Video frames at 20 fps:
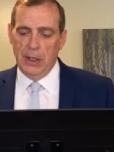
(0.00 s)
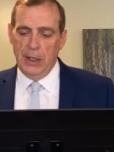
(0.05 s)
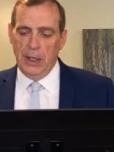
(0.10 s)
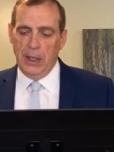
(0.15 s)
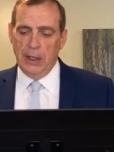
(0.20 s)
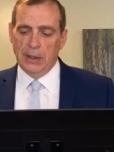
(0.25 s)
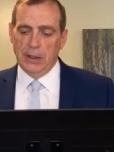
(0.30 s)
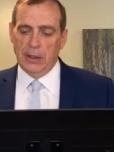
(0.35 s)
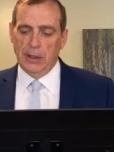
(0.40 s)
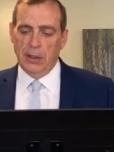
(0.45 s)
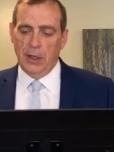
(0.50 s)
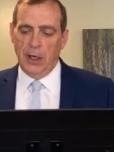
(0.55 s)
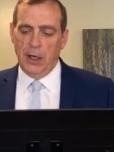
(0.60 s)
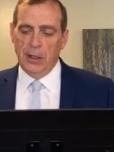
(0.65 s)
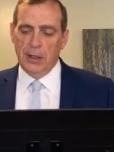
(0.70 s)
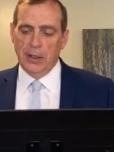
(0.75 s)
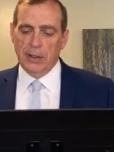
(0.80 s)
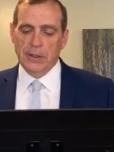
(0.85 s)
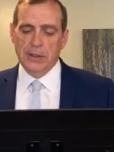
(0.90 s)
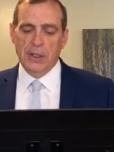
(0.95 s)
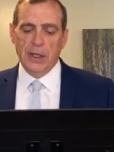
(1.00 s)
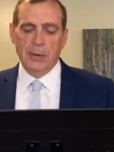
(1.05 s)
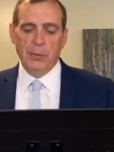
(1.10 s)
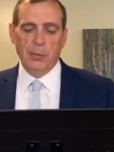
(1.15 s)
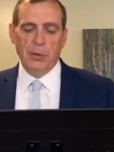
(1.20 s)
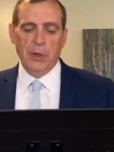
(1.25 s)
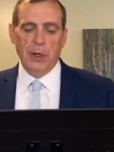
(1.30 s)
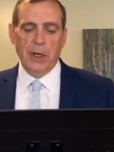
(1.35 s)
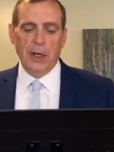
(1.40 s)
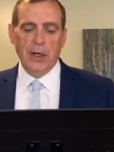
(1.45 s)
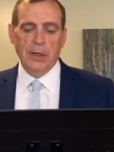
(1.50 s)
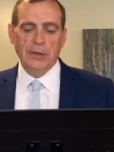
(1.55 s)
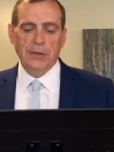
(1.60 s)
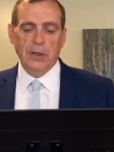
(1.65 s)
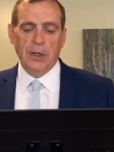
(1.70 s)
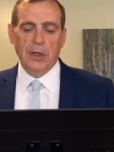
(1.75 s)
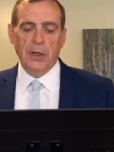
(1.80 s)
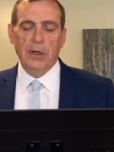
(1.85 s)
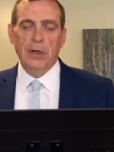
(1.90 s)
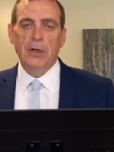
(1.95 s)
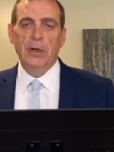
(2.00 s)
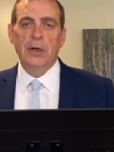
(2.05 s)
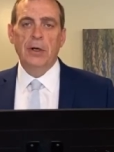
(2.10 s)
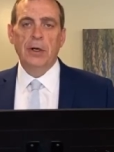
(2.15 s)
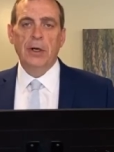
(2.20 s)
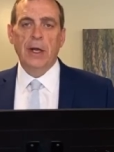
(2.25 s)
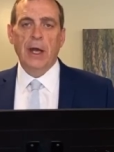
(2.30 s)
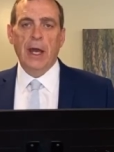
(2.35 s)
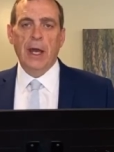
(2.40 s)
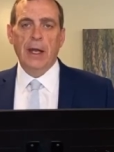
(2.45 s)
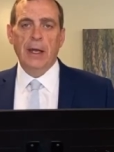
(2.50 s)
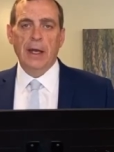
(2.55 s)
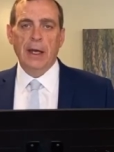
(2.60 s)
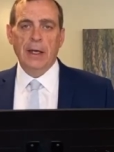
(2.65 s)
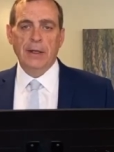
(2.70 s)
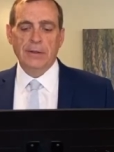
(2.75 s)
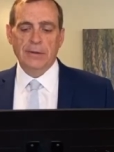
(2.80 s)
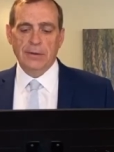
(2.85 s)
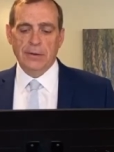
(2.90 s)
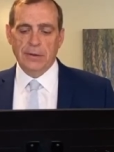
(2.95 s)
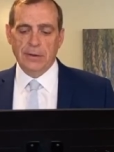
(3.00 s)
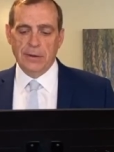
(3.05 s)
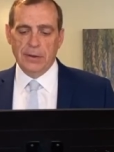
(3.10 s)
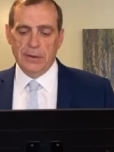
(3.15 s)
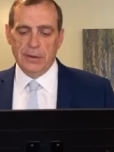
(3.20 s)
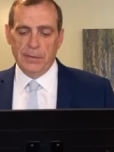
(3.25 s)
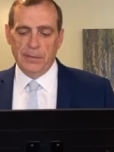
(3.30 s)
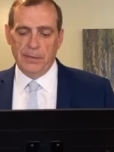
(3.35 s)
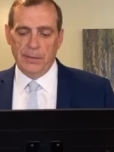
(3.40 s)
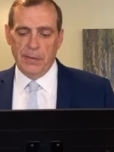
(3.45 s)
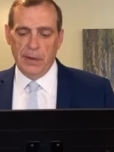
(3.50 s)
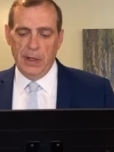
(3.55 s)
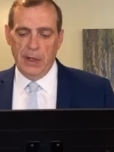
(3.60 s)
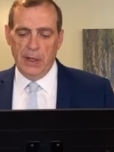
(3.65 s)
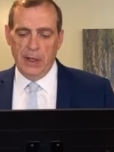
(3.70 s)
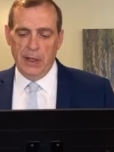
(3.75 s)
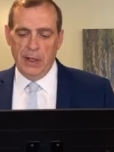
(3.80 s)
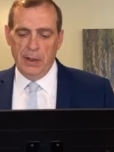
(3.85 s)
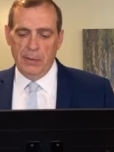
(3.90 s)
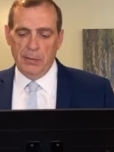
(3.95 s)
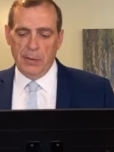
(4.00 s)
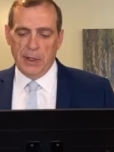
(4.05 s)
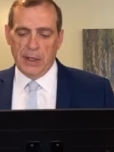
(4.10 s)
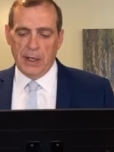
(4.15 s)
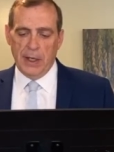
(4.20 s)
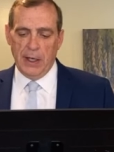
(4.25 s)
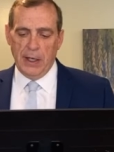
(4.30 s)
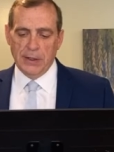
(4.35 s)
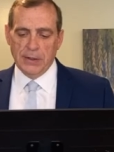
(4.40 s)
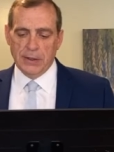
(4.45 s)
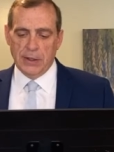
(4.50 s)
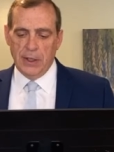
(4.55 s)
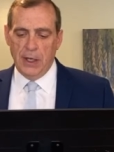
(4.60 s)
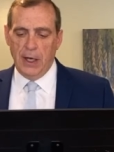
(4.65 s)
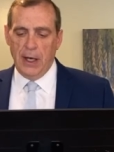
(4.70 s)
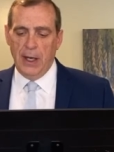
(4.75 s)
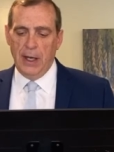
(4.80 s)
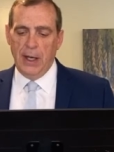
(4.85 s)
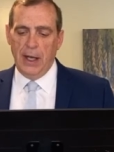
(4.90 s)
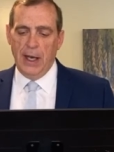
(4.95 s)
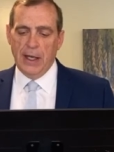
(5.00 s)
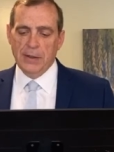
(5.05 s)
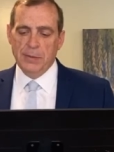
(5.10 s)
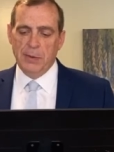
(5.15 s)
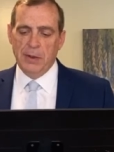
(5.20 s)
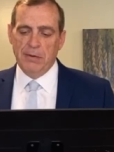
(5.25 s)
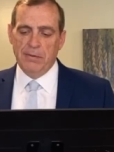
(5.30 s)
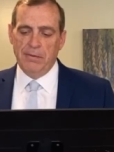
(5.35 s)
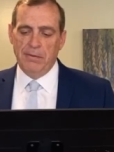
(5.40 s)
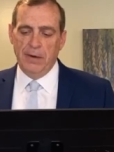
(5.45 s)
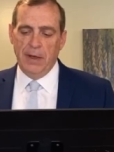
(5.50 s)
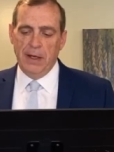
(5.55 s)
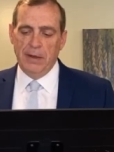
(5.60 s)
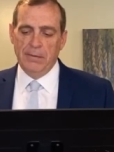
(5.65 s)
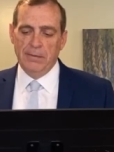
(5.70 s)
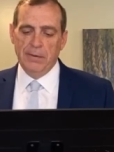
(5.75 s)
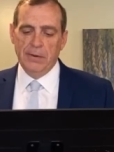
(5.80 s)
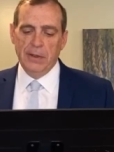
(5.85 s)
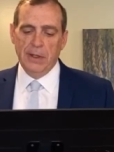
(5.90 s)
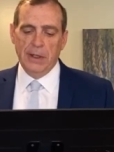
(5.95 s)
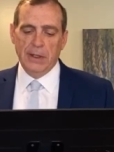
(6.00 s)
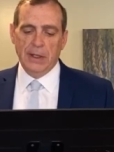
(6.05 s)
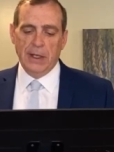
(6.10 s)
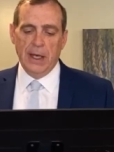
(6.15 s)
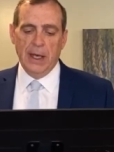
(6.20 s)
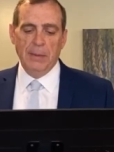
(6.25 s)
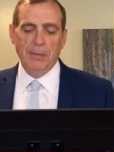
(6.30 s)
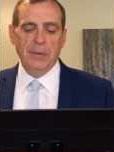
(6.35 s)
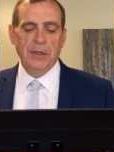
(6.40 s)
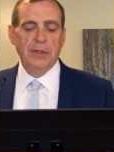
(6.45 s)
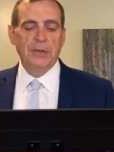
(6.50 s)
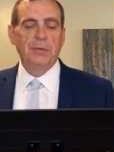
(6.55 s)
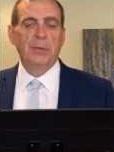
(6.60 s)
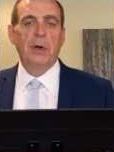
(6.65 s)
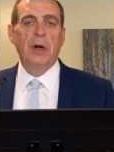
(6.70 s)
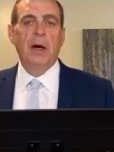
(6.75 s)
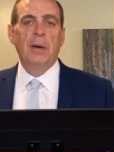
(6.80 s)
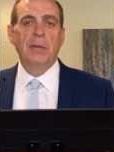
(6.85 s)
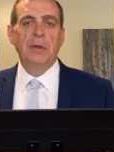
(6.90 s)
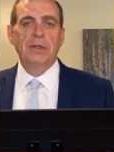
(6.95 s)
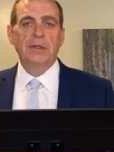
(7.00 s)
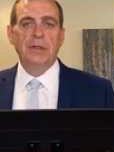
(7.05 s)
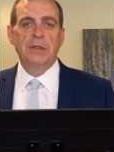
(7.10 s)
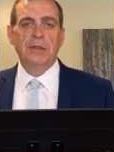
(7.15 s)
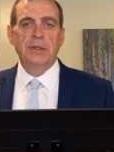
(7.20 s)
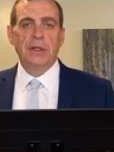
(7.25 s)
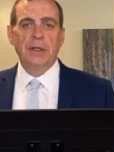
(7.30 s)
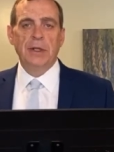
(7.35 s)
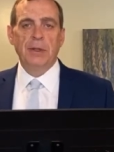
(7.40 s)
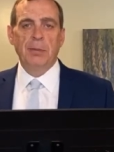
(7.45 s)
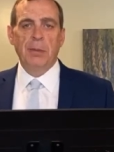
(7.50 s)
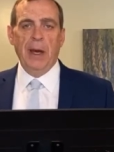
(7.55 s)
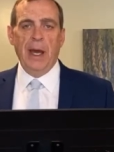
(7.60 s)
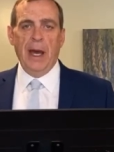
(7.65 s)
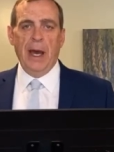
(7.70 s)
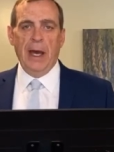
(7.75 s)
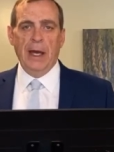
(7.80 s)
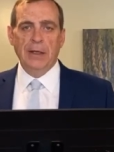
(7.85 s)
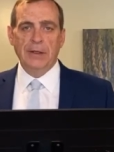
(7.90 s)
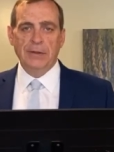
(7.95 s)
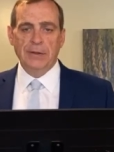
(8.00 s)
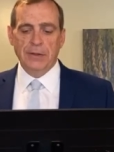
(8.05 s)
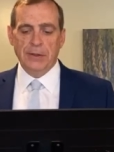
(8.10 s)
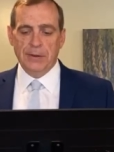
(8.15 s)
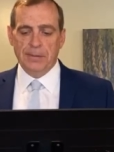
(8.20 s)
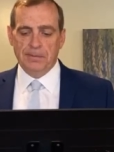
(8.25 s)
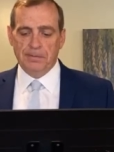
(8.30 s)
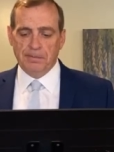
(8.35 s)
in the knowledge that prayers are heard and answered. Because God has been faithful and kept his promises in the past,